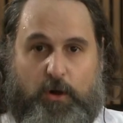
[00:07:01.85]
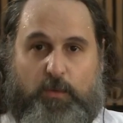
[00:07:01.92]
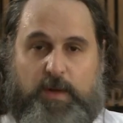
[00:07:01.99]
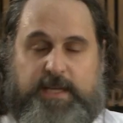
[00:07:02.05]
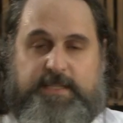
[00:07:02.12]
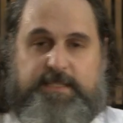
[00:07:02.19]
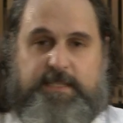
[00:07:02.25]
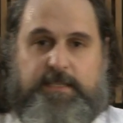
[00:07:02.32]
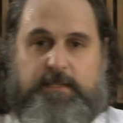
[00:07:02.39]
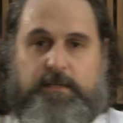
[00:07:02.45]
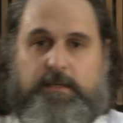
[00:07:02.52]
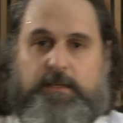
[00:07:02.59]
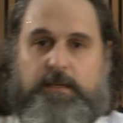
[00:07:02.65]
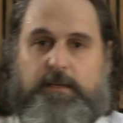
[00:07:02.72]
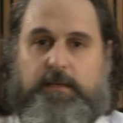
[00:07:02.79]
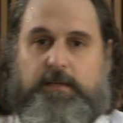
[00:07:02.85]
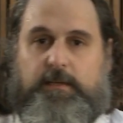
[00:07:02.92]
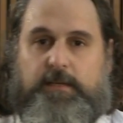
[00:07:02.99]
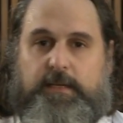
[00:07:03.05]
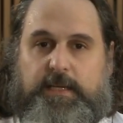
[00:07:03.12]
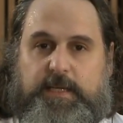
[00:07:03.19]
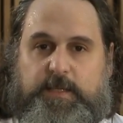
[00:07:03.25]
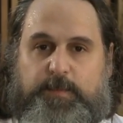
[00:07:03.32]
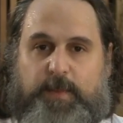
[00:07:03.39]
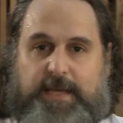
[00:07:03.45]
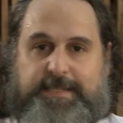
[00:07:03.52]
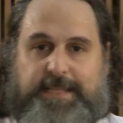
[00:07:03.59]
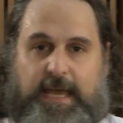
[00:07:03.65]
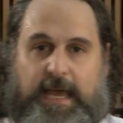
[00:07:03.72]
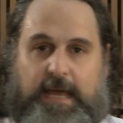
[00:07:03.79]
always his
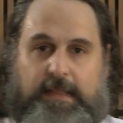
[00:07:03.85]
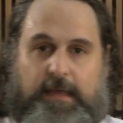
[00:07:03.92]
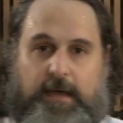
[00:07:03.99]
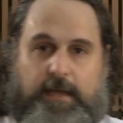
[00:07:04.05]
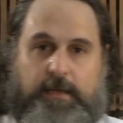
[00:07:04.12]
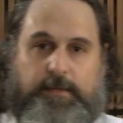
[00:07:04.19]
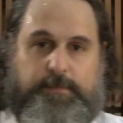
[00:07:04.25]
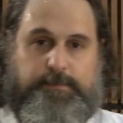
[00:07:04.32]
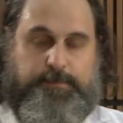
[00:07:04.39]
best ally.